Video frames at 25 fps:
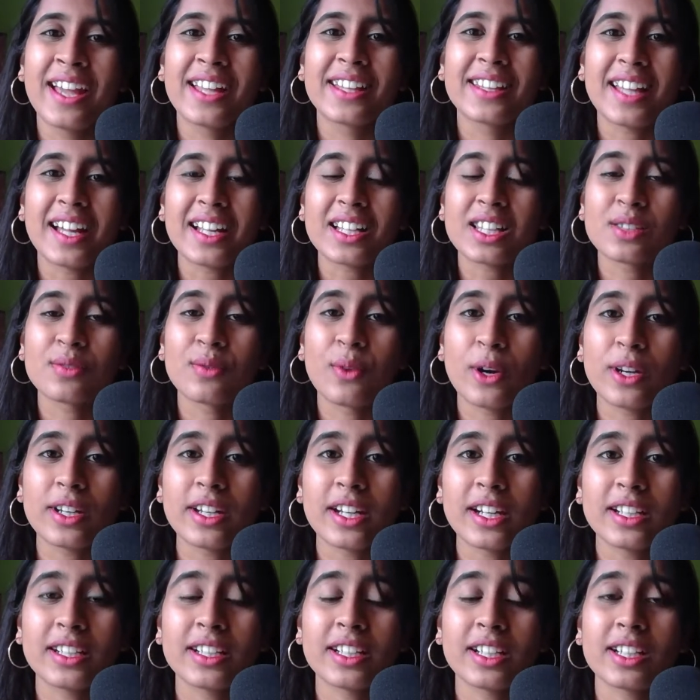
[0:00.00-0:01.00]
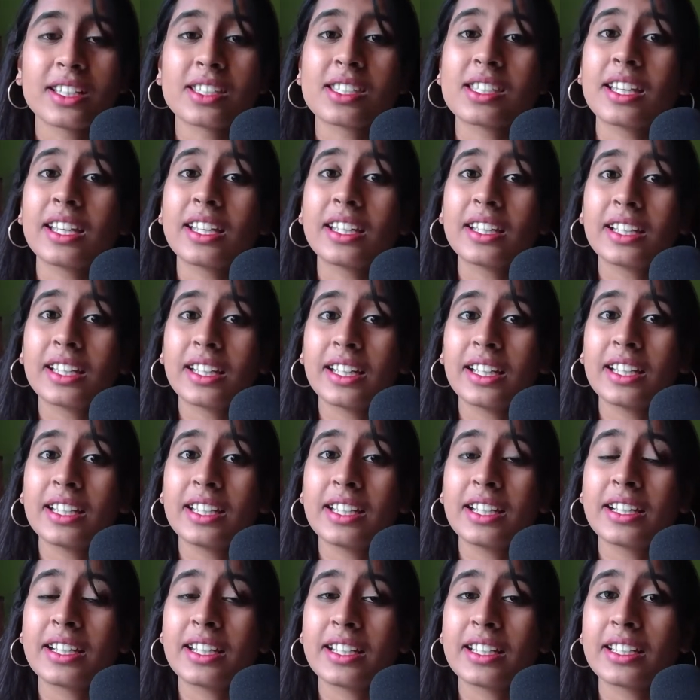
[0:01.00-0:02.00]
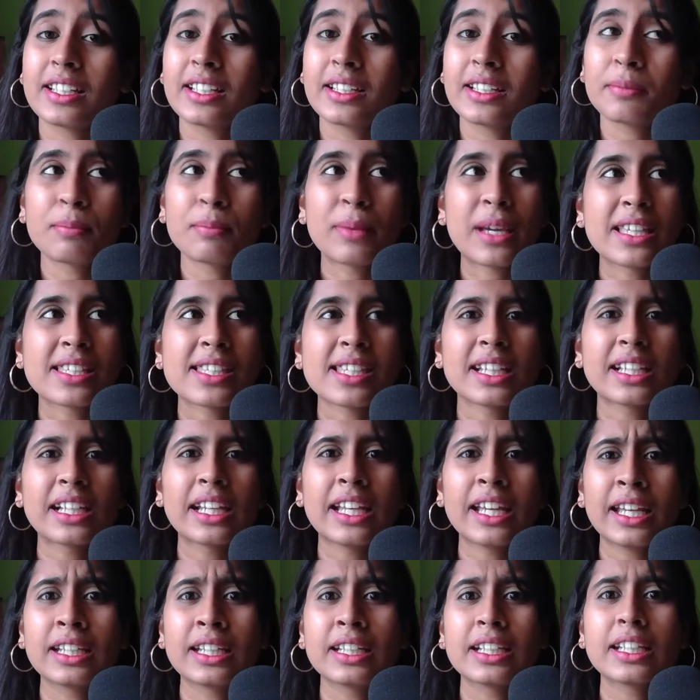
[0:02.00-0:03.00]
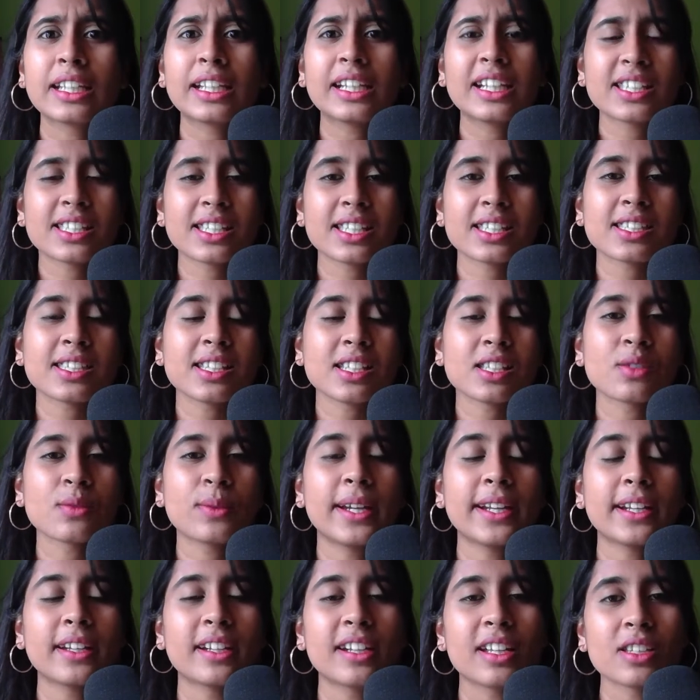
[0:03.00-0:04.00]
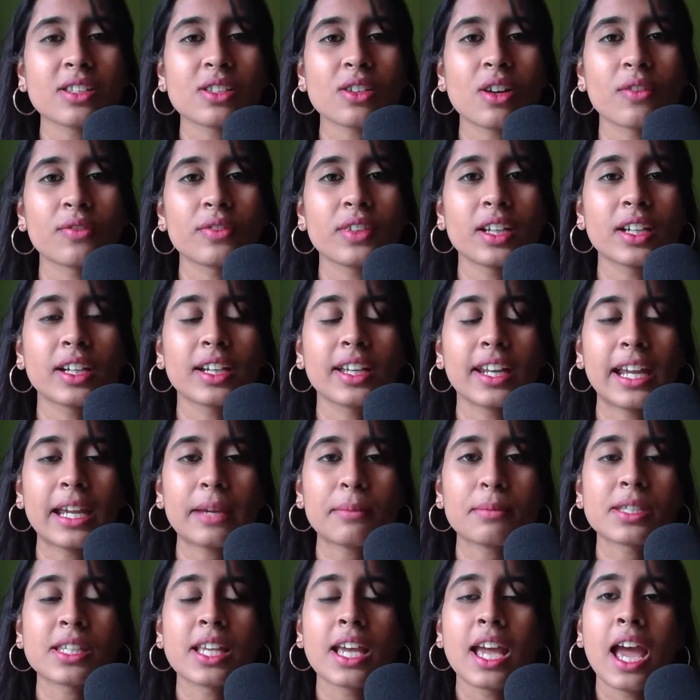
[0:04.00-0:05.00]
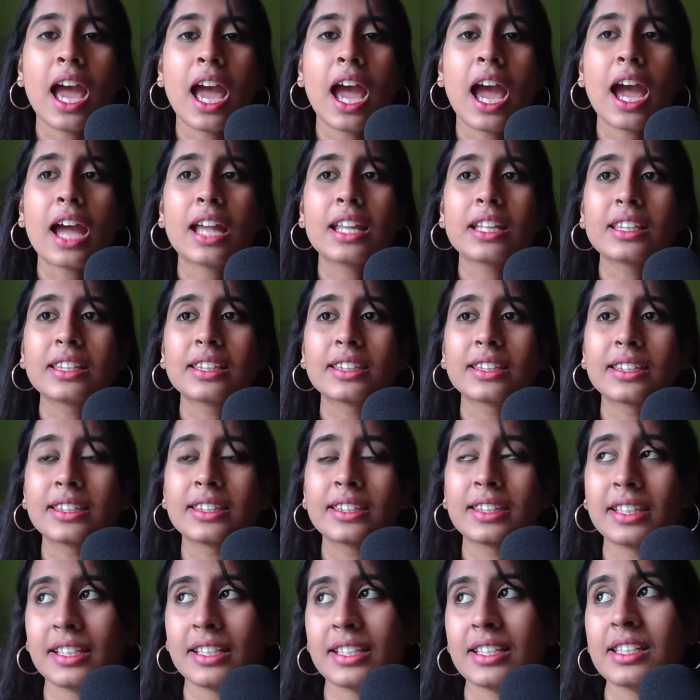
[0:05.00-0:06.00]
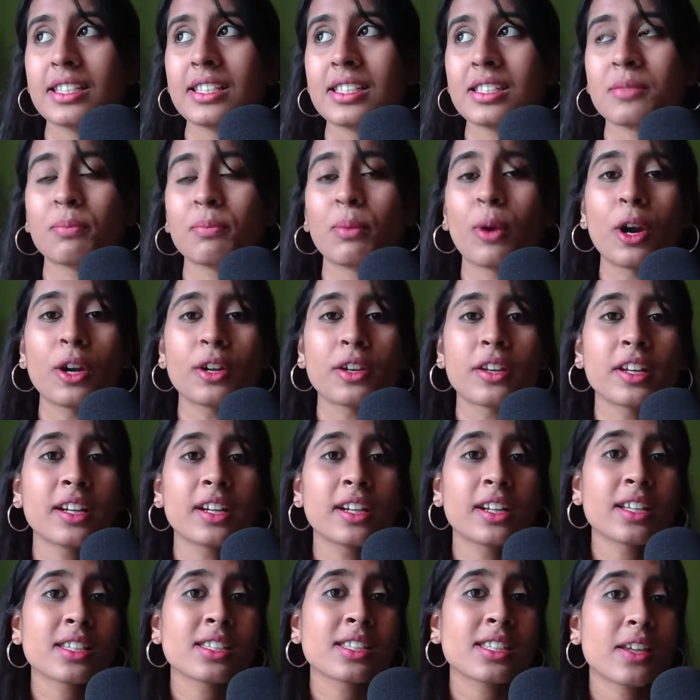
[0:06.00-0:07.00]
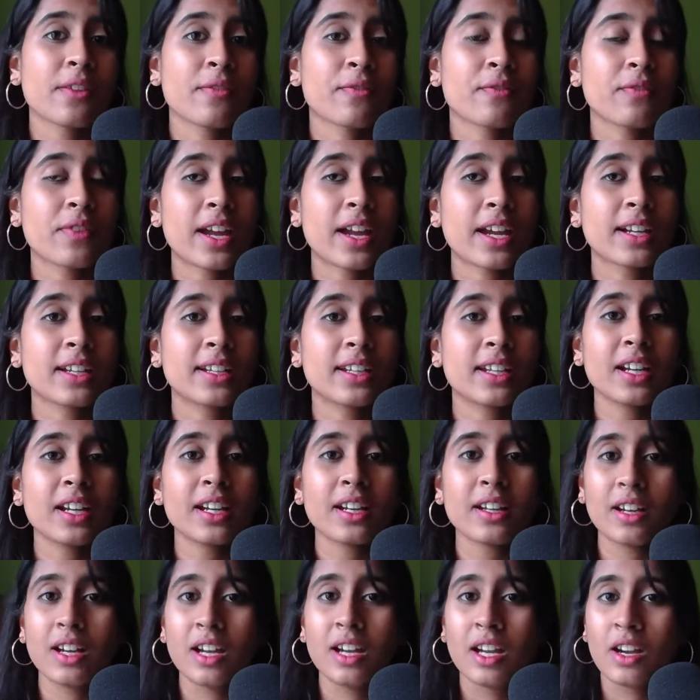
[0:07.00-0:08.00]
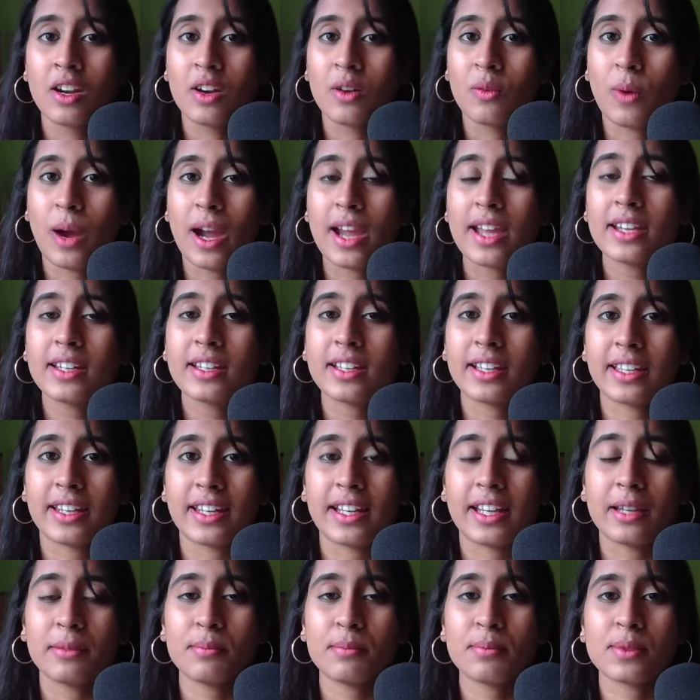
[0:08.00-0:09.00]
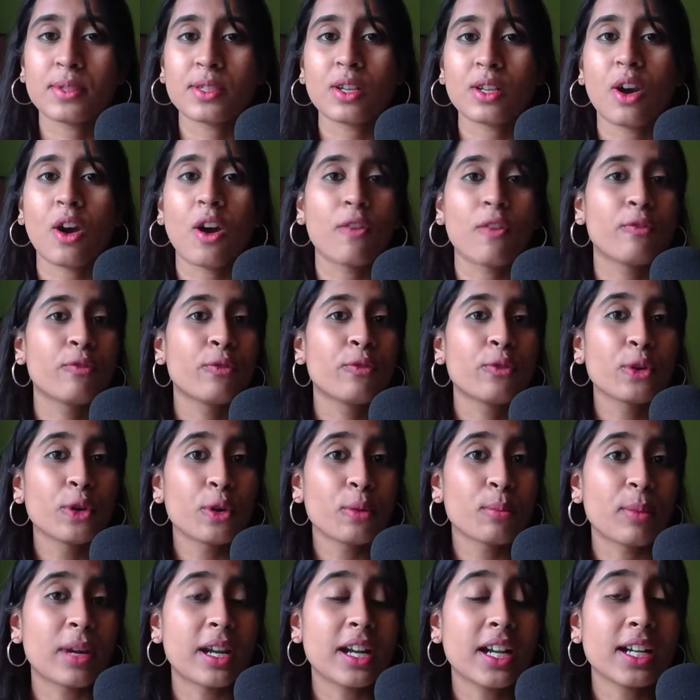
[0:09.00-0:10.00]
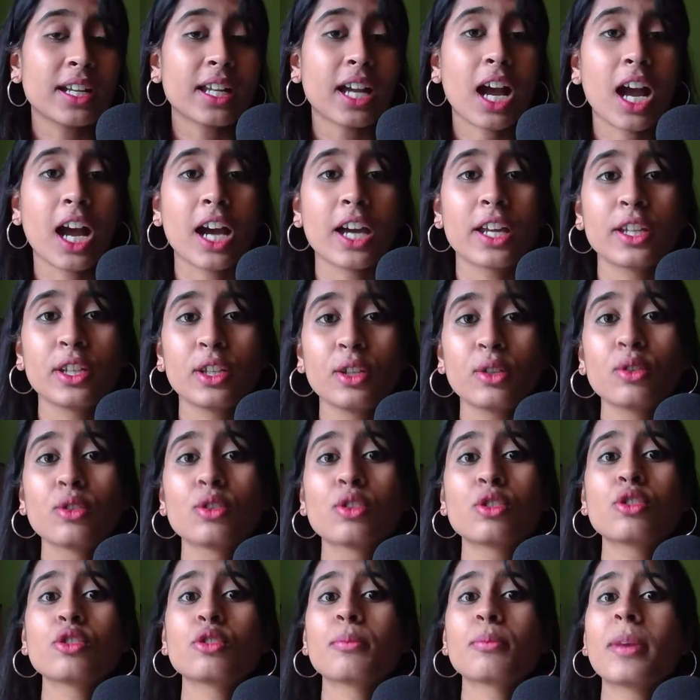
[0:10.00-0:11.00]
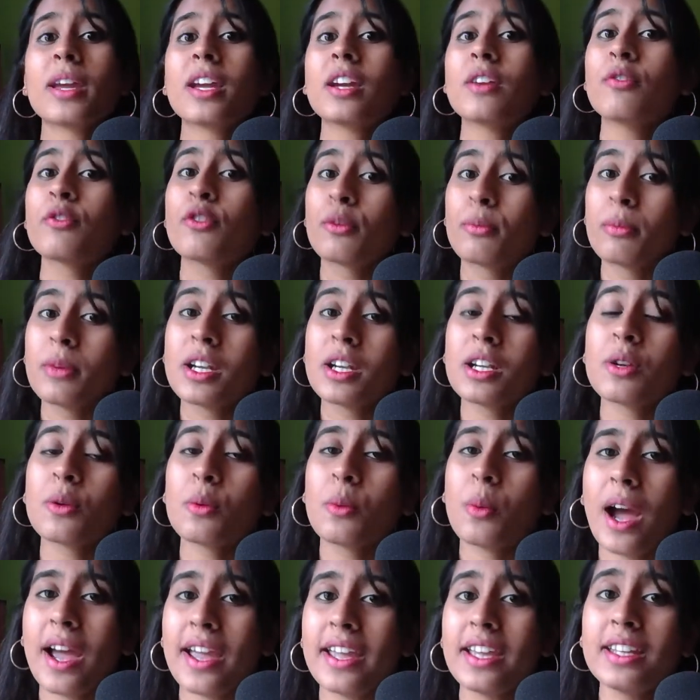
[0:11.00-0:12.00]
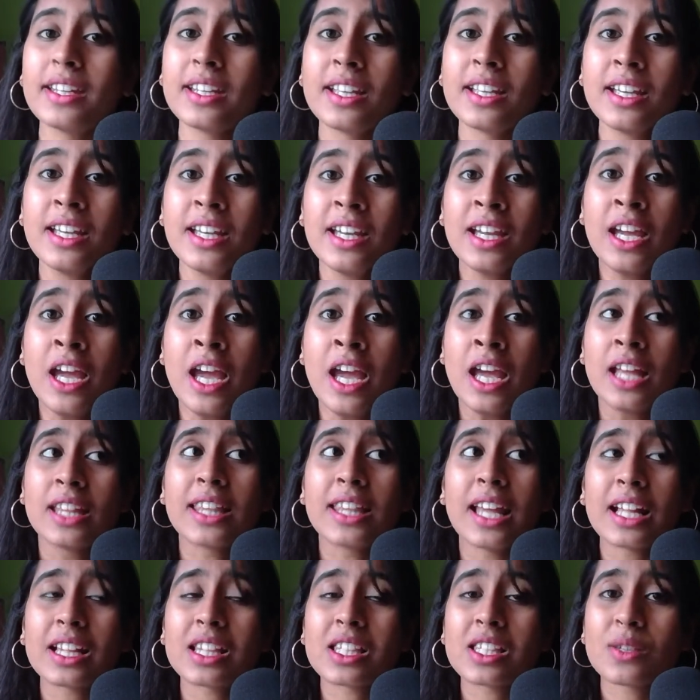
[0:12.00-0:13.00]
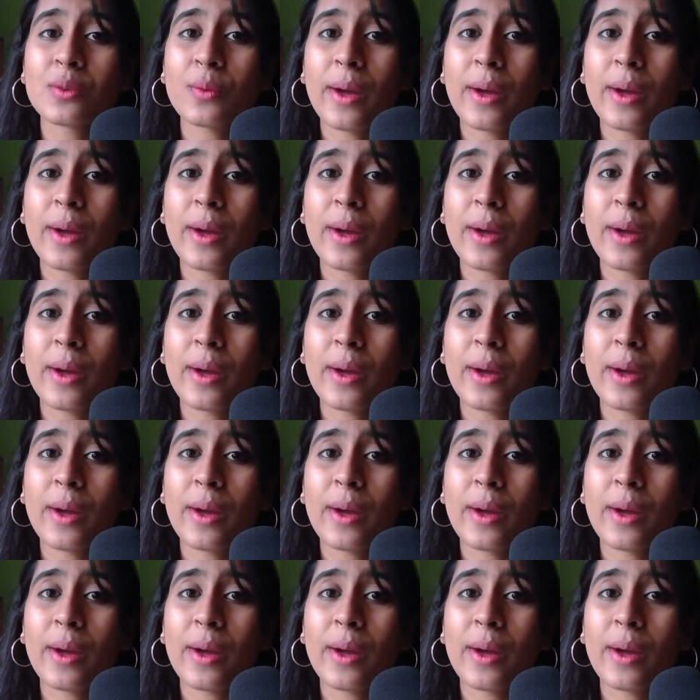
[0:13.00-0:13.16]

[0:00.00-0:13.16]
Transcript: That's what it does. It basically increases the sweetness of the grapes, and these botrytis affected wine grapes of Furmint are used to make Furmint wine. That's